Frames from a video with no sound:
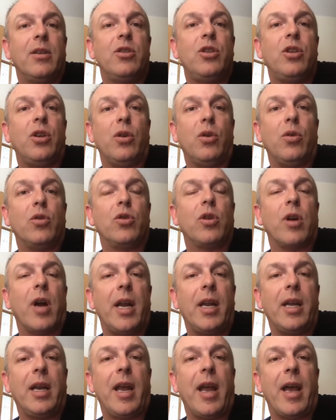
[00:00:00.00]
to try
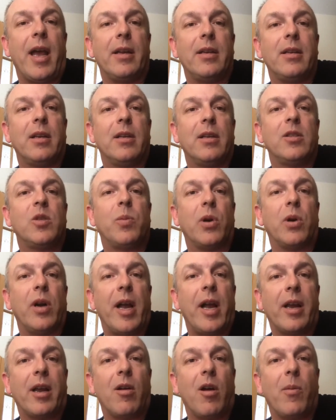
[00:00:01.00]
to get spur
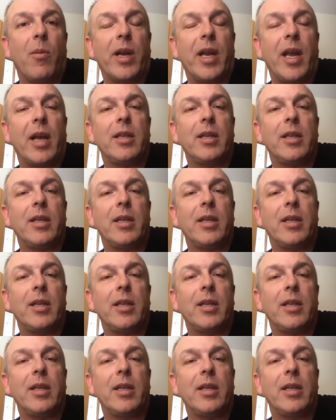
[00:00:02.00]
economic